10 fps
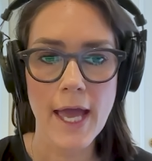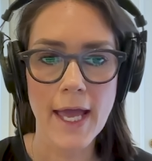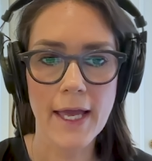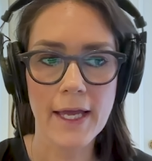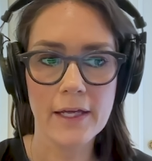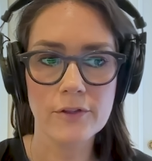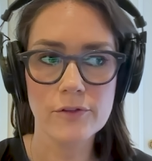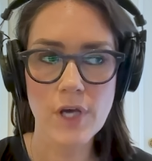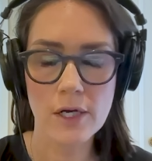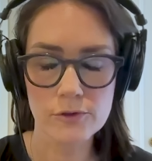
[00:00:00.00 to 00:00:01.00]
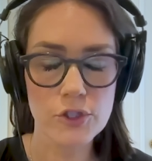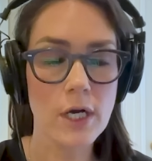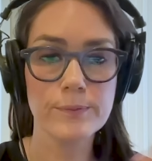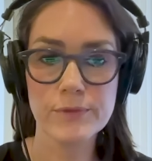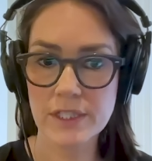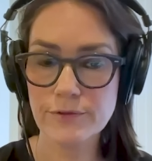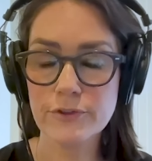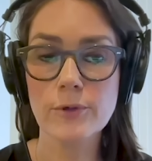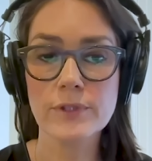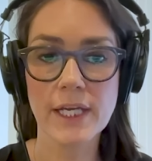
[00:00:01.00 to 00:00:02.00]
And Donald Trump did
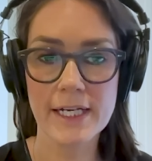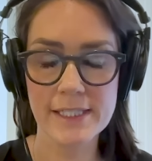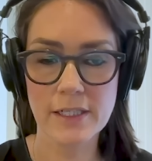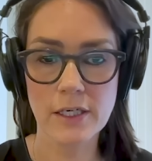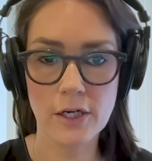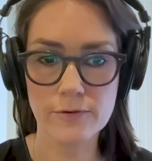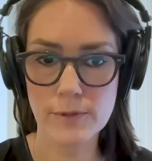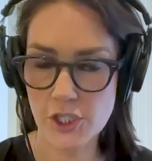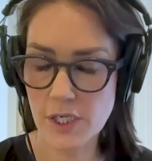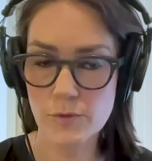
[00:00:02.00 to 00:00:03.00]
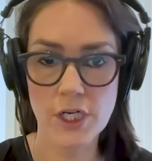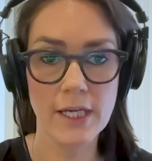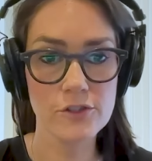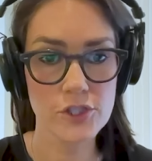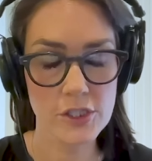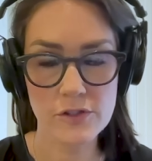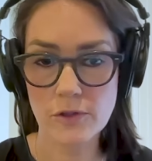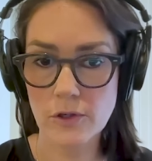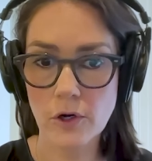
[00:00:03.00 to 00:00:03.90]
float the idea of regime change just